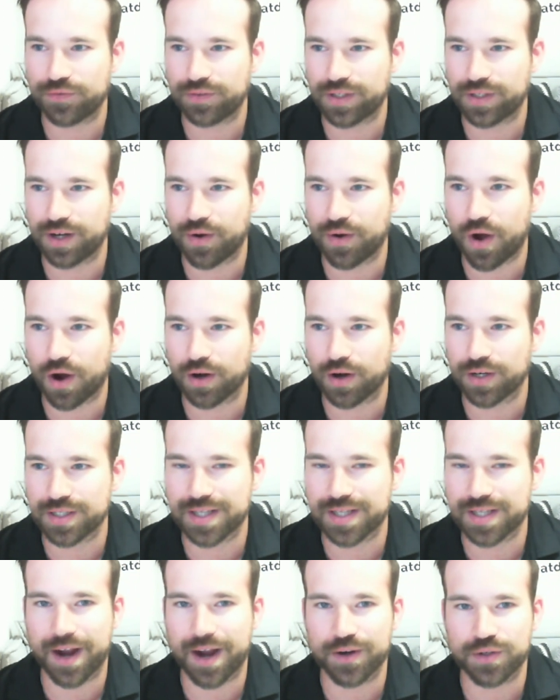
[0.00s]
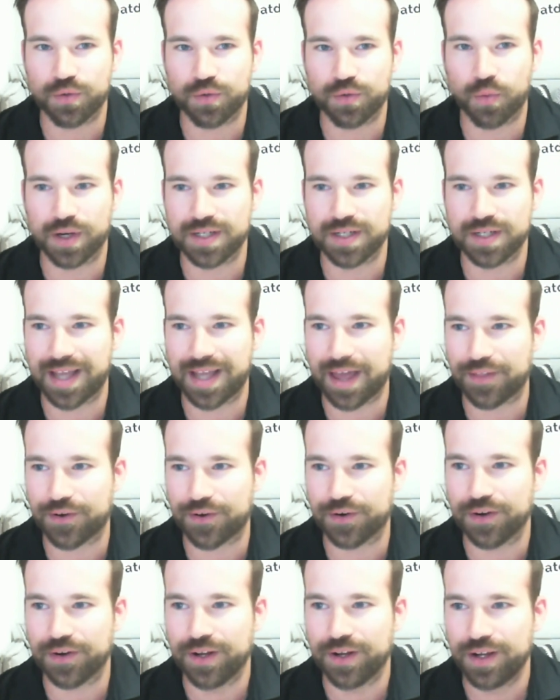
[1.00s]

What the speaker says: you know, our desire to work together